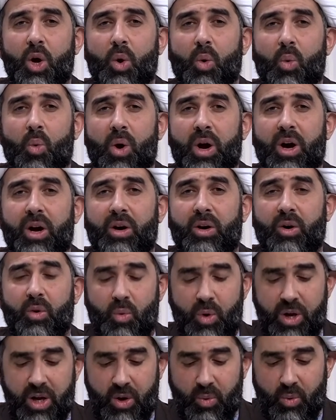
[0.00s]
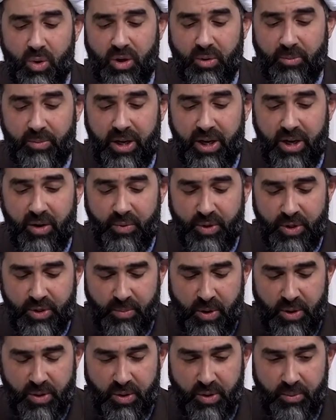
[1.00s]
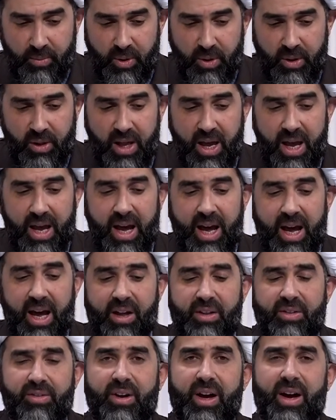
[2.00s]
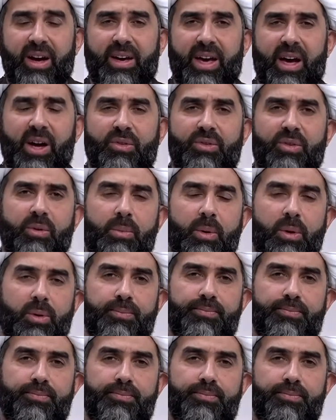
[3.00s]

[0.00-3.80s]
where we will be responsible and accountable.